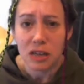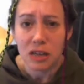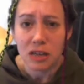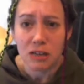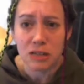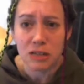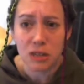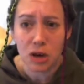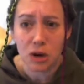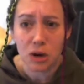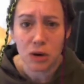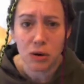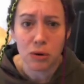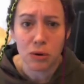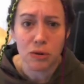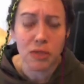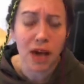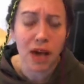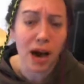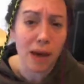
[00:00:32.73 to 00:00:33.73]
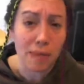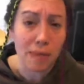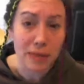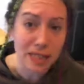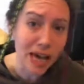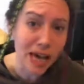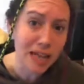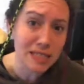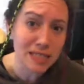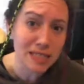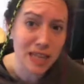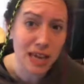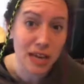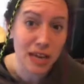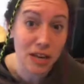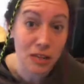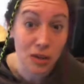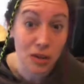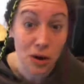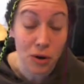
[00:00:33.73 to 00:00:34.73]
So that
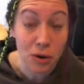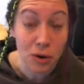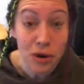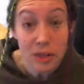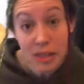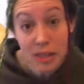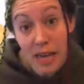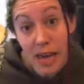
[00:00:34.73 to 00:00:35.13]
said though,